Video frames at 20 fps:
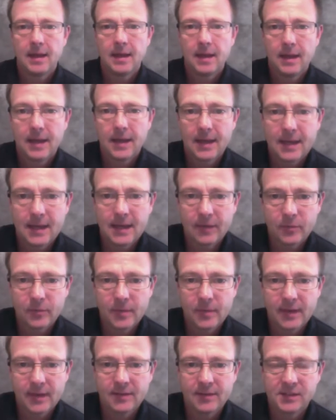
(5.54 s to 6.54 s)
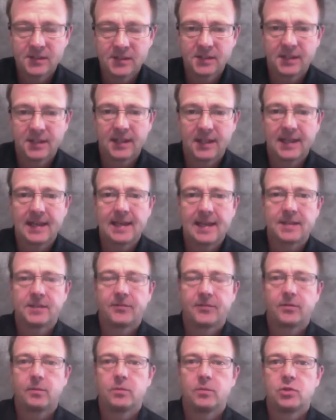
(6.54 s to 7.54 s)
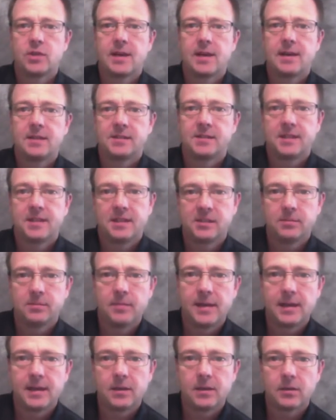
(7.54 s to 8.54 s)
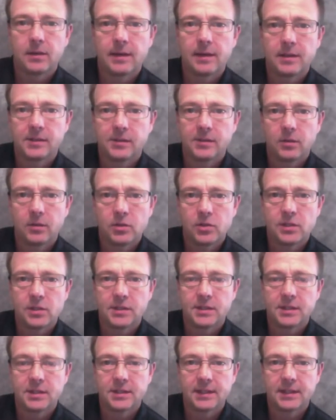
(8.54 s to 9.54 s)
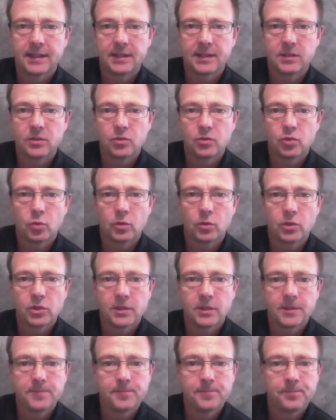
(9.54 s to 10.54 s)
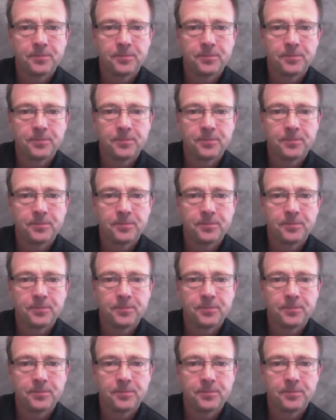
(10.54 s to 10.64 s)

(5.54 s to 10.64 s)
Hey everybody, this is Lance from Janice S. Baker and Associates in Atlanta, Georgia.